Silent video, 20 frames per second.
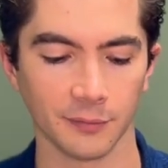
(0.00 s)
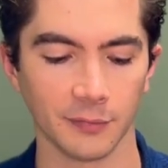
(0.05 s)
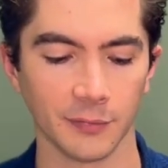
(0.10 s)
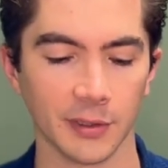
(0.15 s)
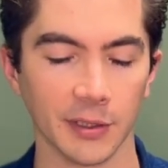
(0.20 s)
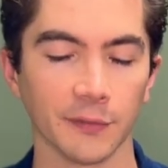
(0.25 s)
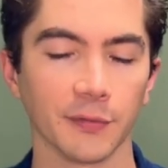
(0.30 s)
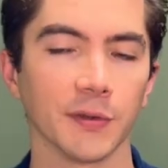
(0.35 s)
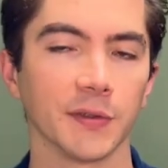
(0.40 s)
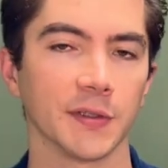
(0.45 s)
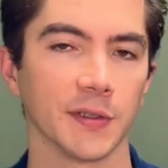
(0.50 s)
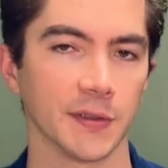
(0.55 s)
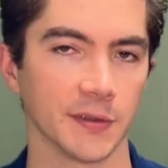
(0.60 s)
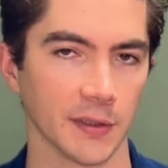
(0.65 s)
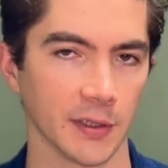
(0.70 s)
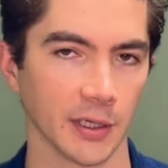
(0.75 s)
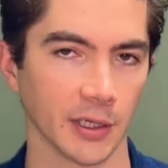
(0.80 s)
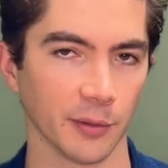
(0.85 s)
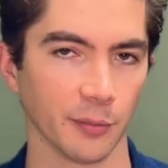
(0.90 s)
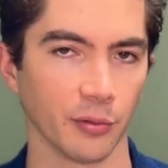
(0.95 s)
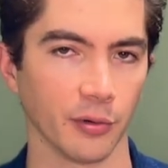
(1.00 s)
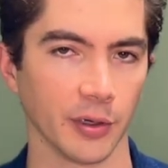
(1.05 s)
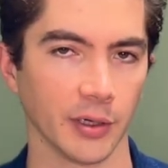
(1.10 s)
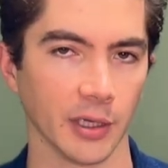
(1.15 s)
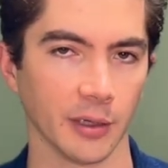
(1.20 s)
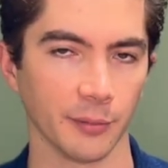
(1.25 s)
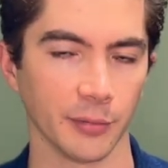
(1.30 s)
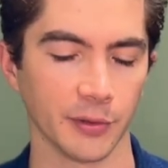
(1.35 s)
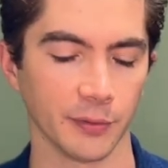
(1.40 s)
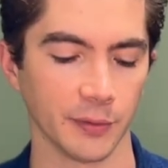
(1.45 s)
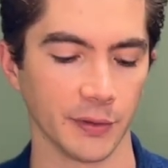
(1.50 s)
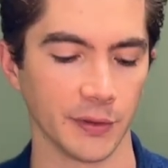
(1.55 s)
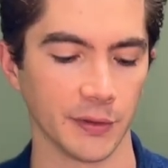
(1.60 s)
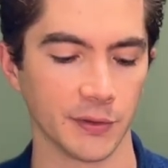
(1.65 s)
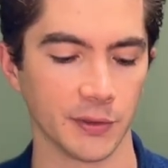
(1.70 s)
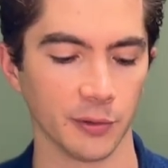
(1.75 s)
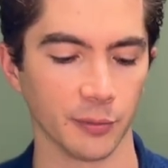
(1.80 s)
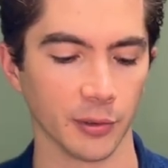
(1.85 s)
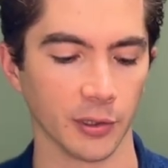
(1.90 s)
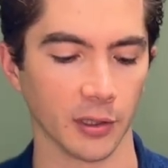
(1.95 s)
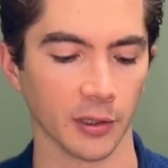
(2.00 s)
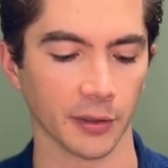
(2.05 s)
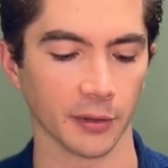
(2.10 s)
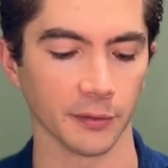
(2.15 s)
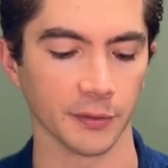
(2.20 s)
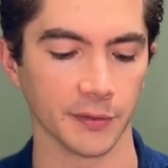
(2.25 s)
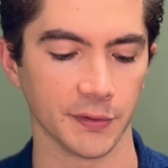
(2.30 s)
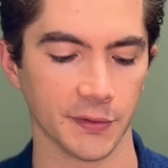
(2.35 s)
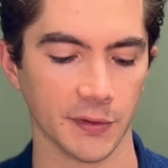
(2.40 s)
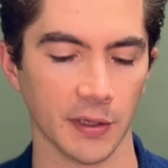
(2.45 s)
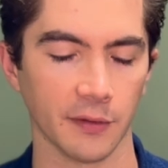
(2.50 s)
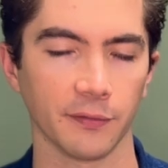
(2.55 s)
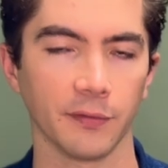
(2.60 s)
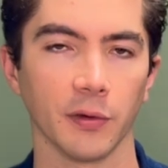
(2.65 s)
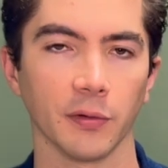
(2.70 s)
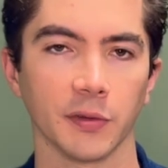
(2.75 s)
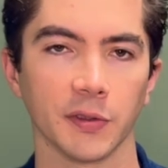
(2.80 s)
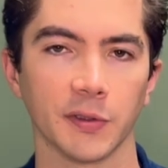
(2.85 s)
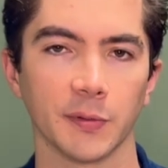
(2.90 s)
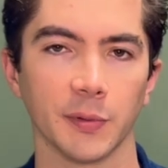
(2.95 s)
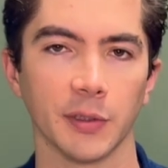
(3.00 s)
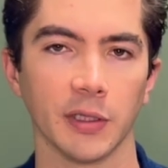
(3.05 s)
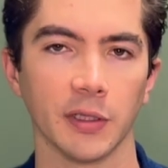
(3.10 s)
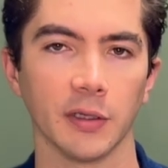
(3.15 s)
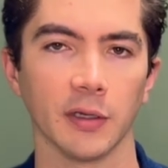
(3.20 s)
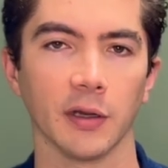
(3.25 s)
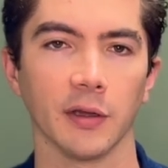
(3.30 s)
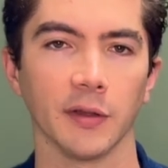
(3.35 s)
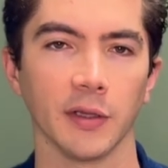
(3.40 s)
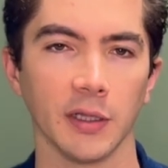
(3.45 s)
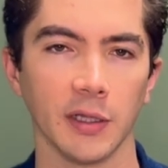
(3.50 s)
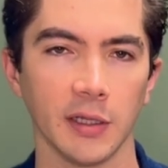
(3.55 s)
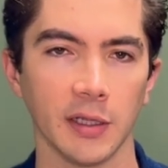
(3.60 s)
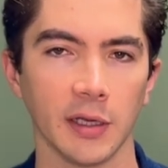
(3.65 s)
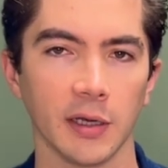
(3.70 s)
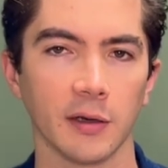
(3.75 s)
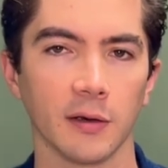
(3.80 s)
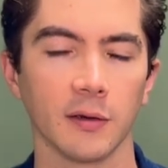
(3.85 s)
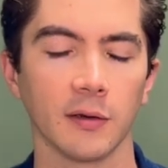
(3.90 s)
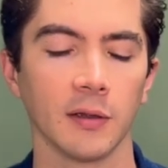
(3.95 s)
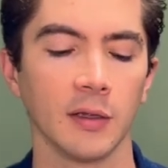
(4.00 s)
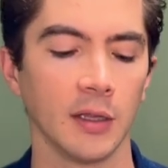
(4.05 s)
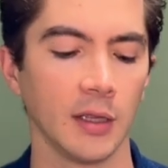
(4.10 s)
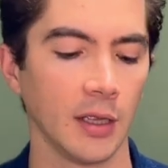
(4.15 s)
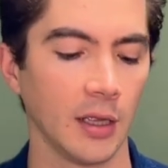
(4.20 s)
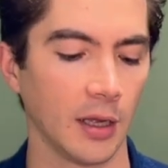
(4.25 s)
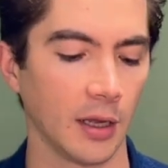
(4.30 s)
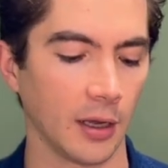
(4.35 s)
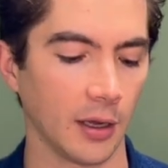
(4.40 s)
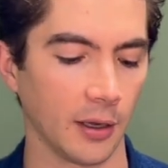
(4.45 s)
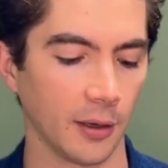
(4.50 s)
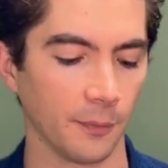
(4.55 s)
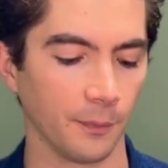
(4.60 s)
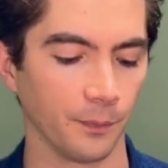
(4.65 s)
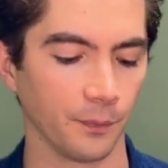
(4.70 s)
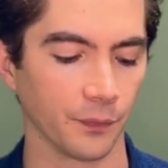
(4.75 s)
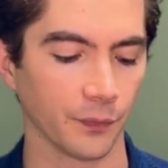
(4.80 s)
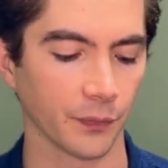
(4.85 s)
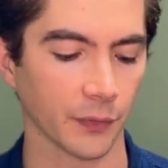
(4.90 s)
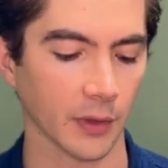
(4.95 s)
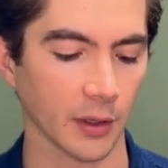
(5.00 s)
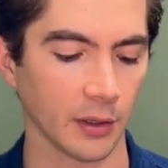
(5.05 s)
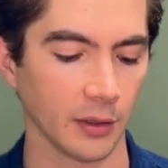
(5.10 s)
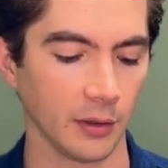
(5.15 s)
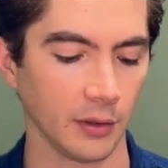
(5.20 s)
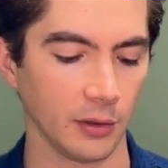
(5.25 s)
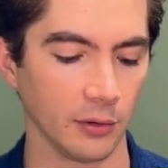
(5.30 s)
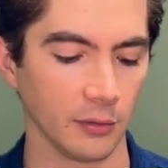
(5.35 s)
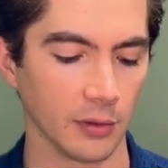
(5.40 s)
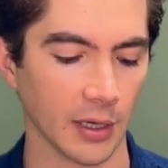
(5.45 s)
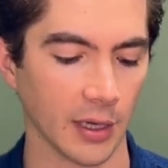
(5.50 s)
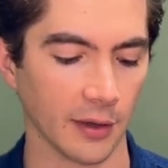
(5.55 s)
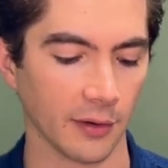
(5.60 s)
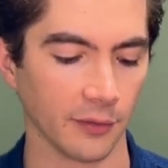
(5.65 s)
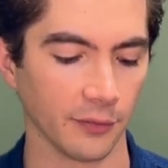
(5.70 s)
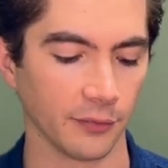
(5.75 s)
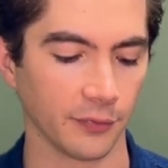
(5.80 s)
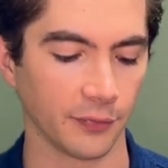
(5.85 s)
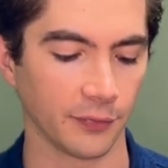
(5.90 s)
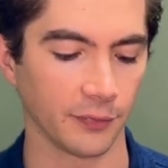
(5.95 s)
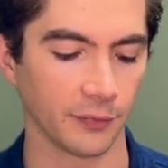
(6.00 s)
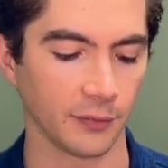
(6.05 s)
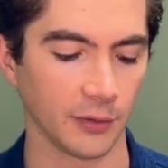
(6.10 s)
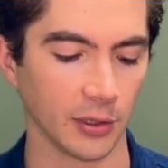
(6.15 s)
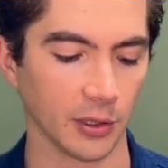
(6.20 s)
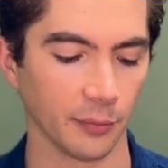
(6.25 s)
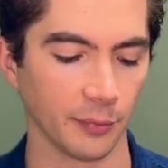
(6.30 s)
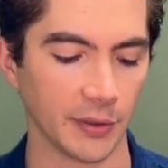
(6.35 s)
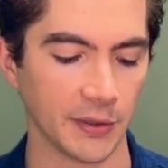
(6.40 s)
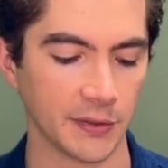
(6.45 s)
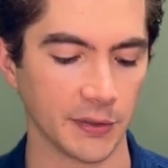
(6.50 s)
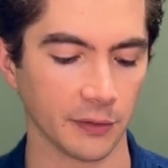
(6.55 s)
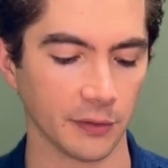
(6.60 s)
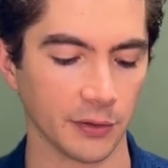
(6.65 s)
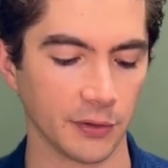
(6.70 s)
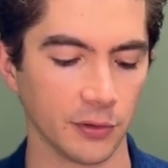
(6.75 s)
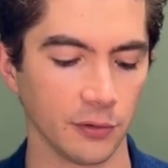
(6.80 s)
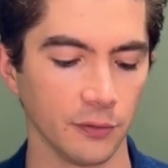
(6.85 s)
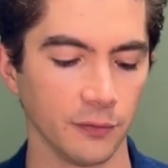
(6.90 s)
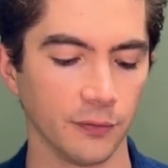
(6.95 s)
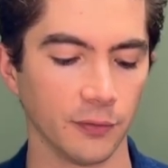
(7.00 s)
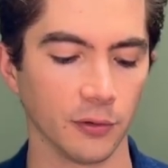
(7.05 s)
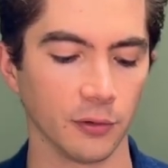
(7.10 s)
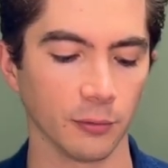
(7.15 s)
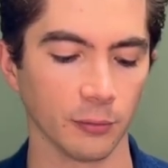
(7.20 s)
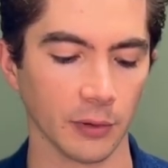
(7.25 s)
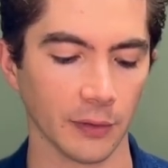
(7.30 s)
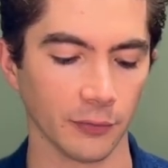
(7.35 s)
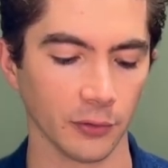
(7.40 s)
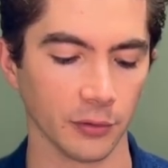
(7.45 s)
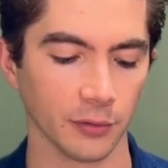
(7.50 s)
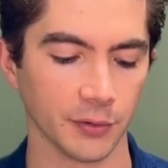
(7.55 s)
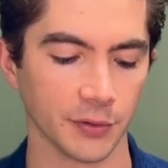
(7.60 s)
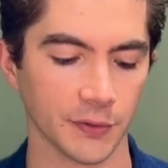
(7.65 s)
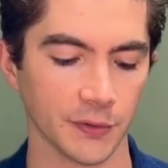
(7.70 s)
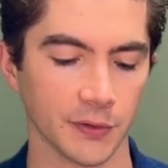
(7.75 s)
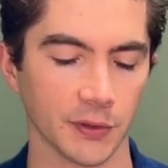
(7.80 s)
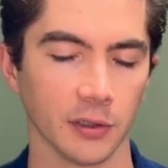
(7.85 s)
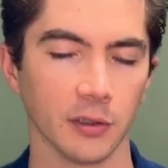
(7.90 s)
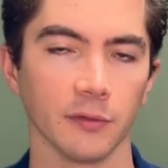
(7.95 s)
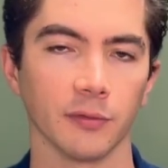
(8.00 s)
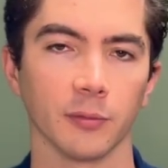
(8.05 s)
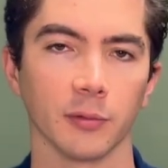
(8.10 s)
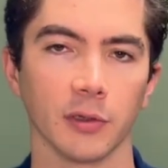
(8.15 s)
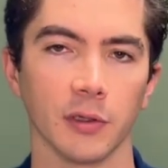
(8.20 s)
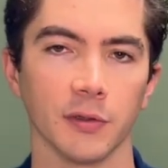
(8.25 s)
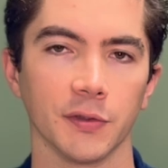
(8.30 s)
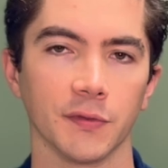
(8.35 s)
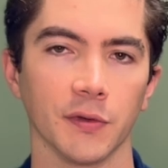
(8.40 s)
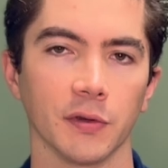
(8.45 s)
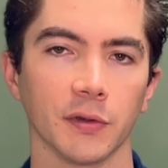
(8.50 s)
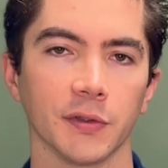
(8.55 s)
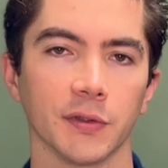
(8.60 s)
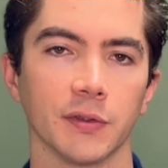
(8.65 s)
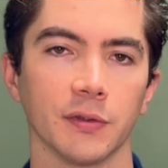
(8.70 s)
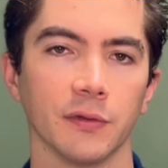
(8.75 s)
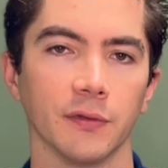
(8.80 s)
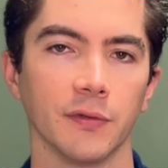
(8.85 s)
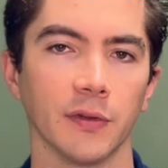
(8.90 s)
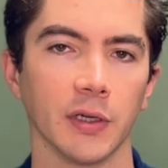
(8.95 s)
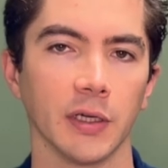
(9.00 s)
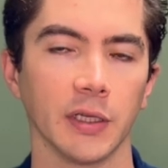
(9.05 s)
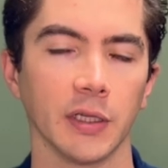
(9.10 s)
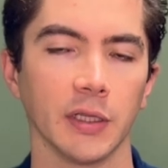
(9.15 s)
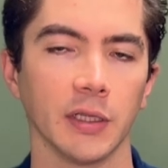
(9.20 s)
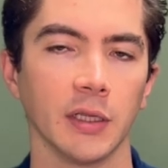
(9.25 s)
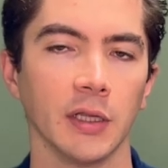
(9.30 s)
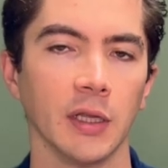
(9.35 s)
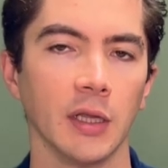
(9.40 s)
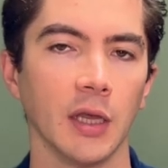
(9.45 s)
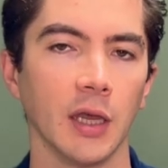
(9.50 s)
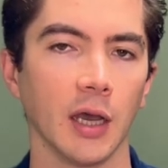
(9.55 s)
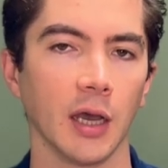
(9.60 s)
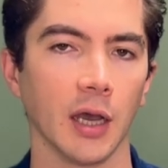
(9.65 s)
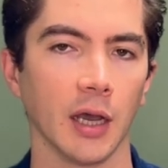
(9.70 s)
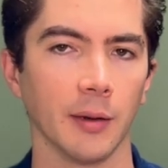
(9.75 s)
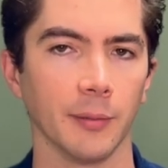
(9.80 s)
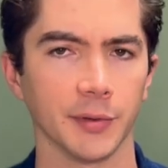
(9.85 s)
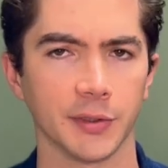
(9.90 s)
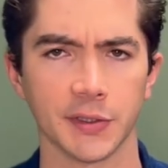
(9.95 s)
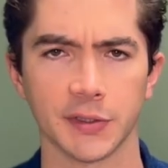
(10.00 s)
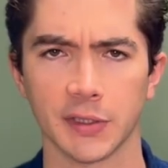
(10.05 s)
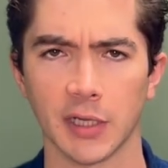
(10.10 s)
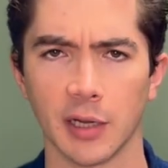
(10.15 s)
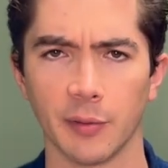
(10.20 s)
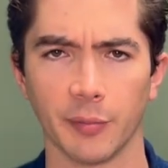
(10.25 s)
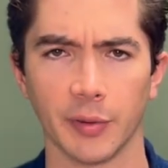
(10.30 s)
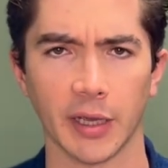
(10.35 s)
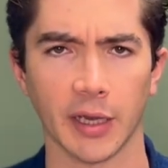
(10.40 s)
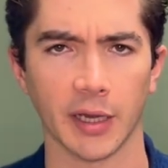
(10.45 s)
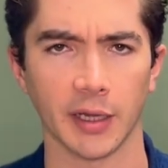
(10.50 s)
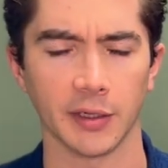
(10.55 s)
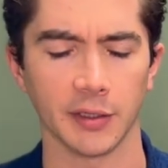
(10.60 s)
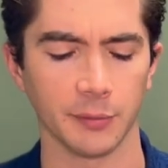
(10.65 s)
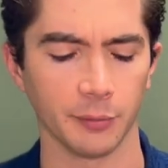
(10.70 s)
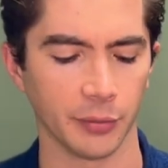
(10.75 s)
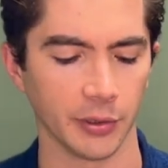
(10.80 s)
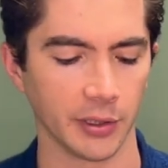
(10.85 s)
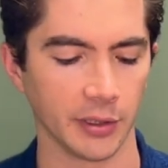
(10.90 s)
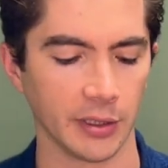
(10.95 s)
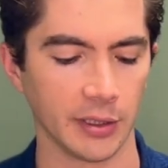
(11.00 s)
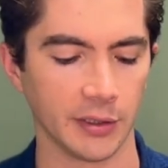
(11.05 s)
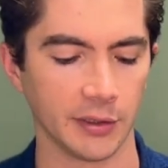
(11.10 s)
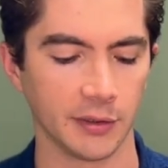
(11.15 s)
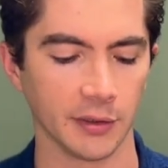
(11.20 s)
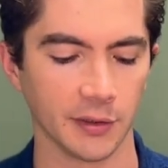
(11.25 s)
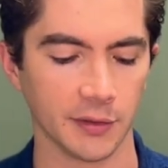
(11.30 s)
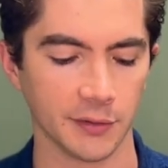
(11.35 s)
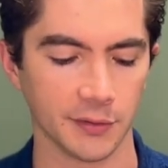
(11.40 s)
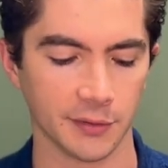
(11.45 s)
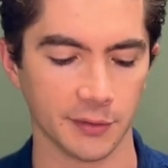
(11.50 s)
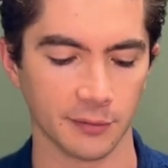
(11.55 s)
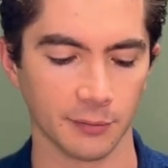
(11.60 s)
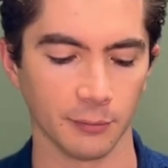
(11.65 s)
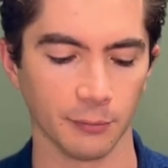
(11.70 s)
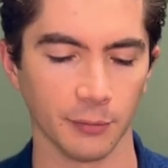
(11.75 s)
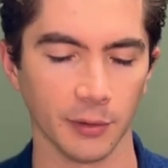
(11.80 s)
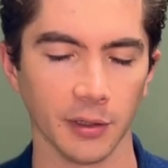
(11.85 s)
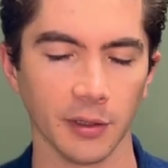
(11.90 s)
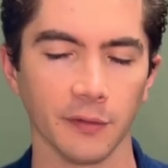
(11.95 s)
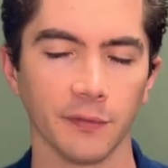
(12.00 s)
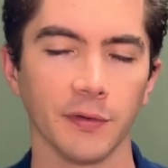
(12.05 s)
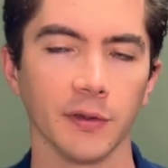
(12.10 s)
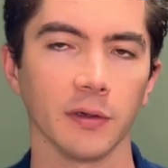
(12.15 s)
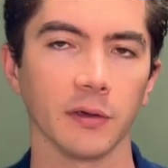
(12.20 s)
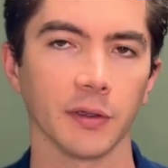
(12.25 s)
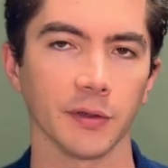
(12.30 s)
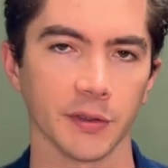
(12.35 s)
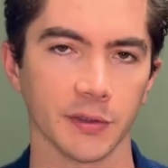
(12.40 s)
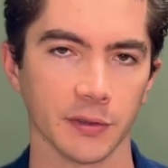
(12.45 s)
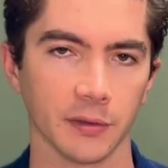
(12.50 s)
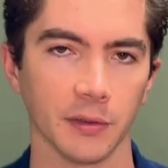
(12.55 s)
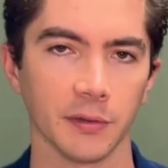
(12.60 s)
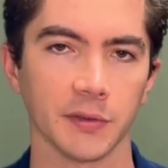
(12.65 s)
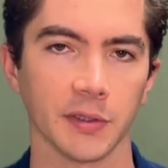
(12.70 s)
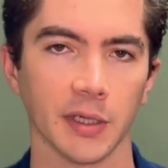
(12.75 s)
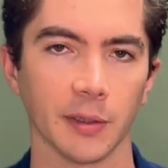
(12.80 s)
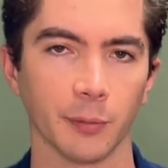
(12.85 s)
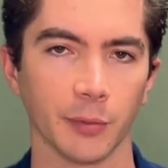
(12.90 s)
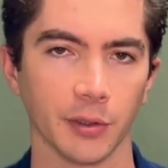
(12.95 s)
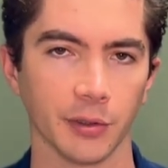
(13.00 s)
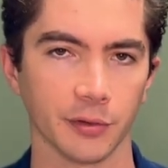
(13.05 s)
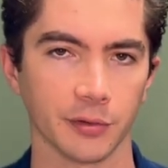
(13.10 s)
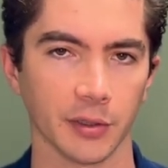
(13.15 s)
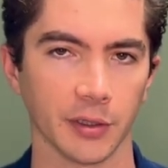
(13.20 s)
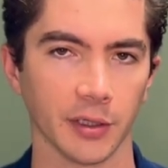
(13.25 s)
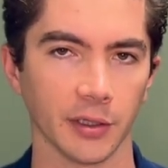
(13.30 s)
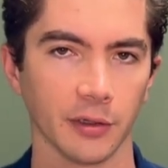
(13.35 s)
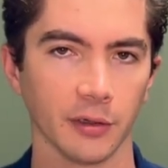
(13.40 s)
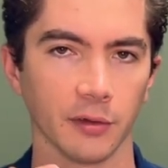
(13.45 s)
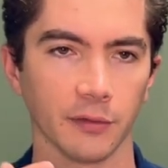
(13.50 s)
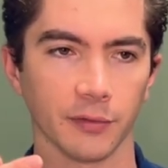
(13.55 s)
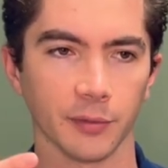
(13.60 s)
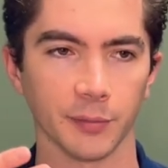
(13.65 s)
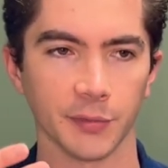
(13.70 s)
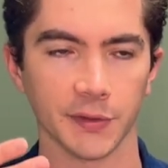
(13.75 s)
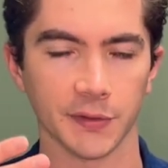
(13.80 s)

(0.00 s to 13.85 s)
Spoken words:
differences that I could point out between these two binoculars is that focus speed. On the EL, you have basically 2 full revolutions to go from close focus to infinity, which is not bad, but it does really feel on the slow side when you're trying to go from